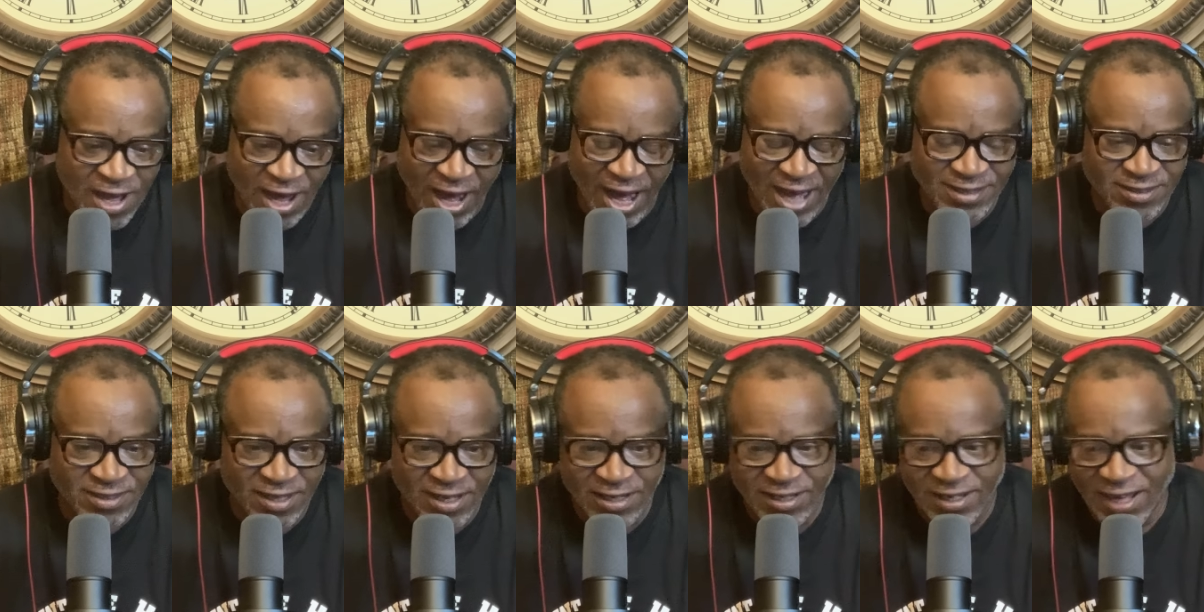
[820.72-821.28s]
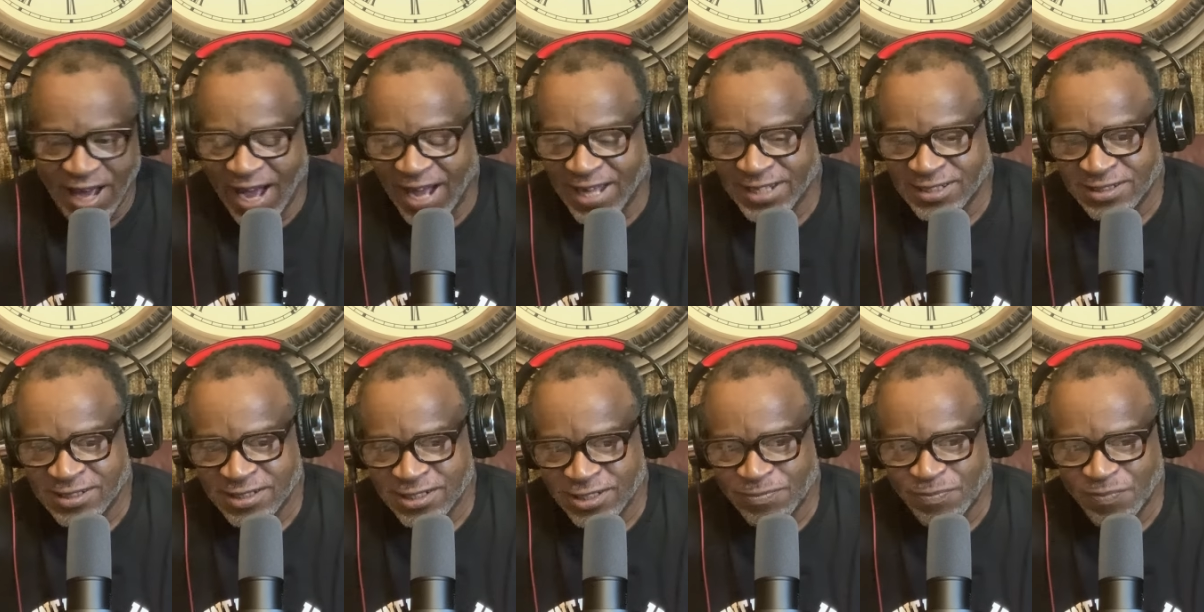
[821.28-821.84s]
I think
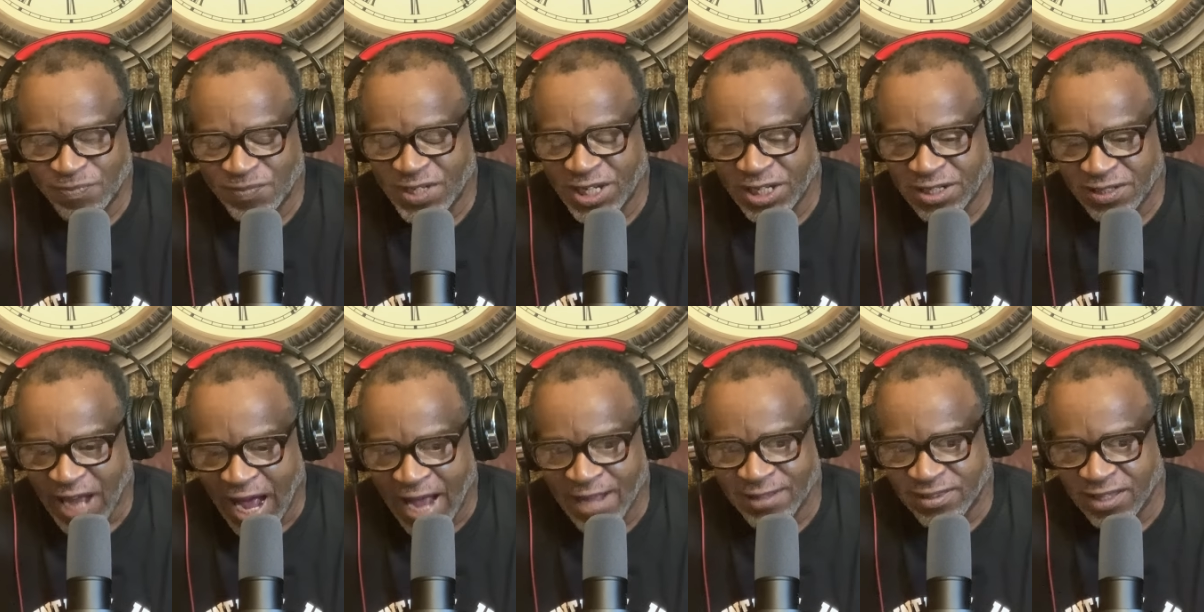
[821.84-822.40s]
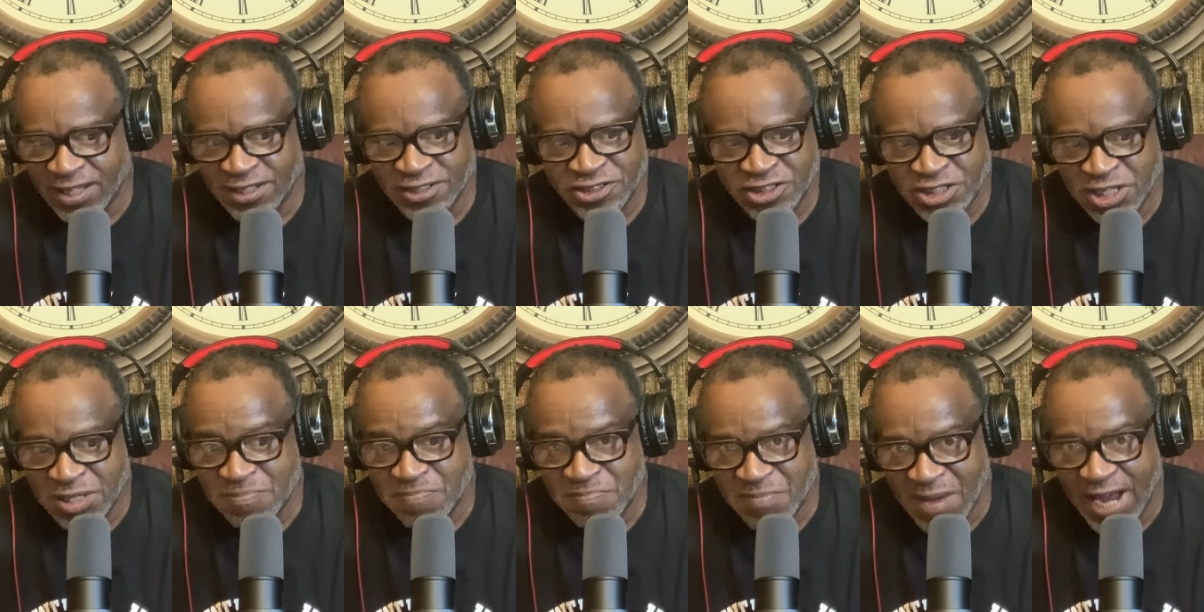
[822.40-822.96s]
guys could. I think
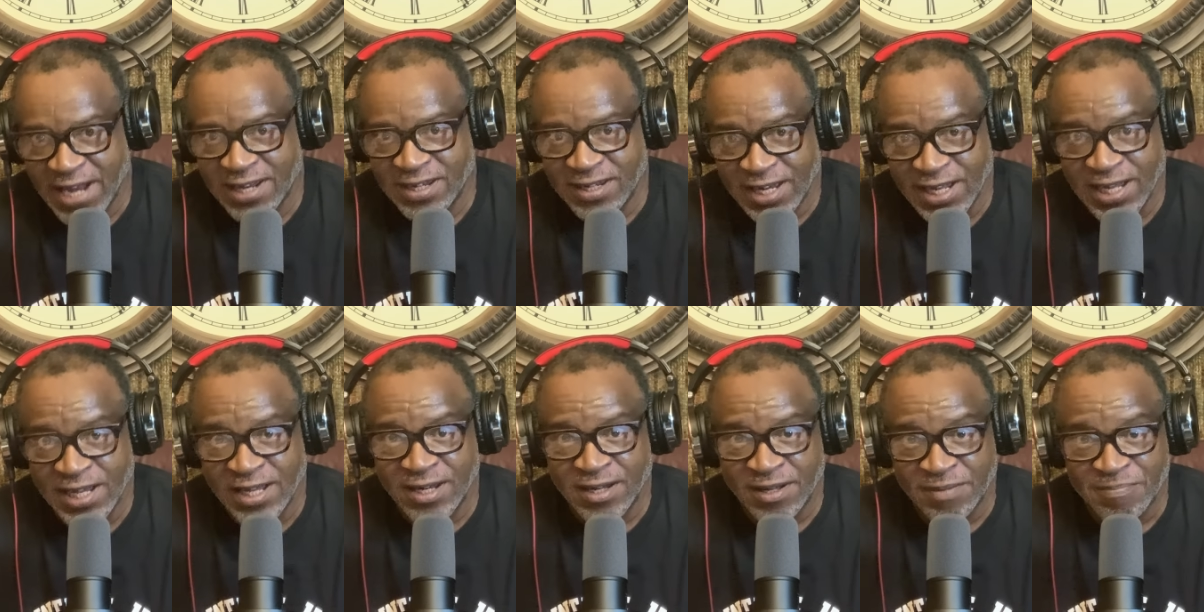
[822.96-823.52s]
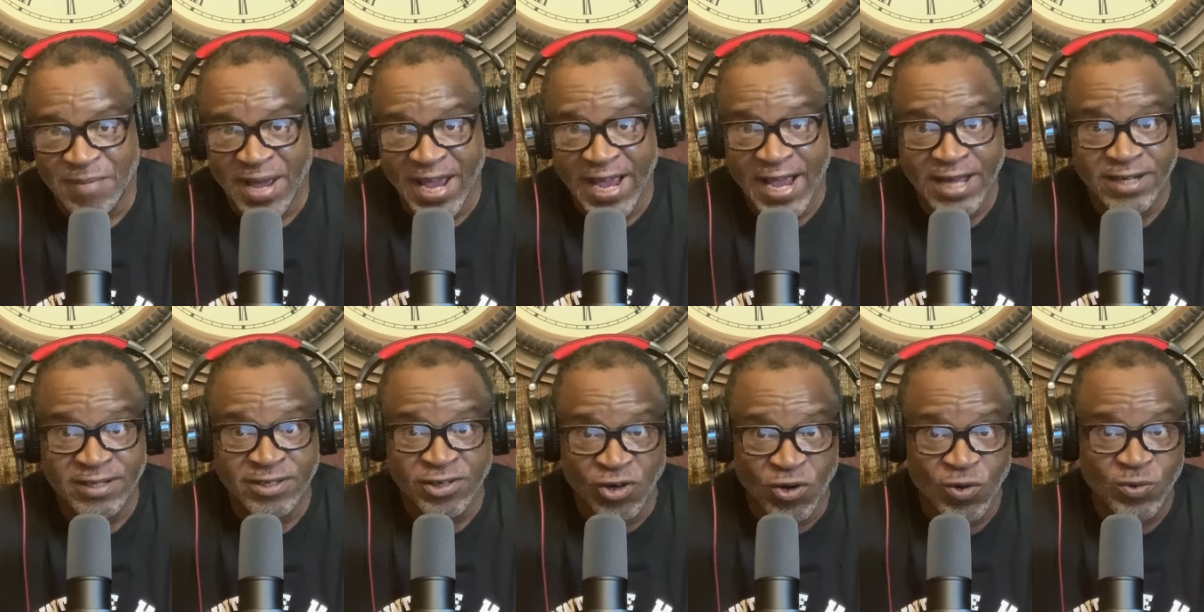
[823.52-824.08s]
she may need a
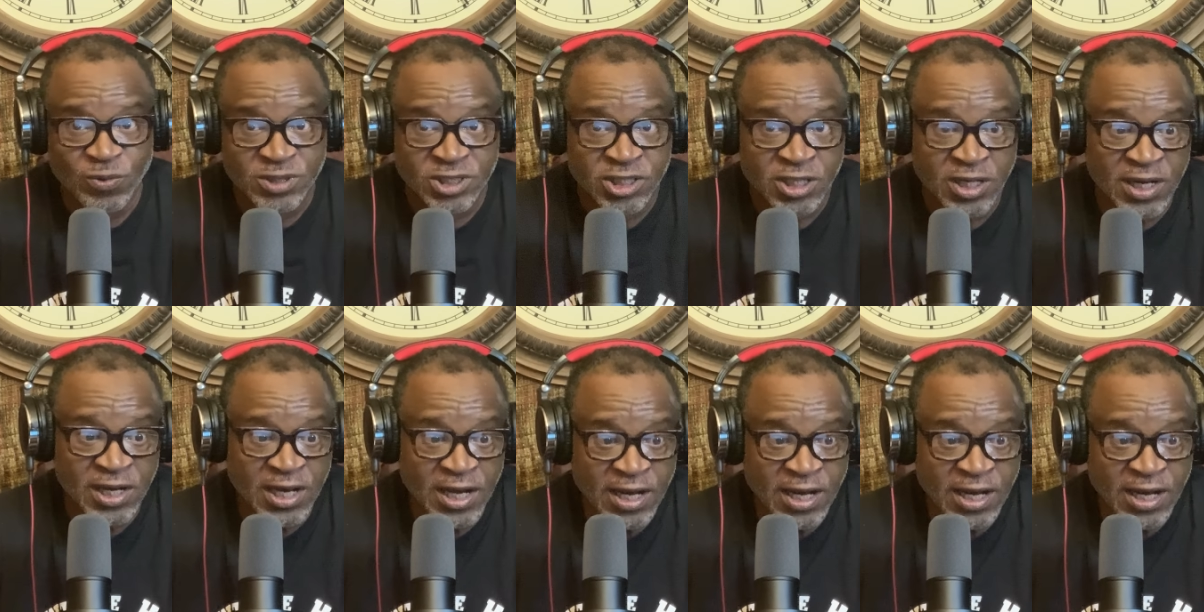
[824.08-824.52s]
man coach.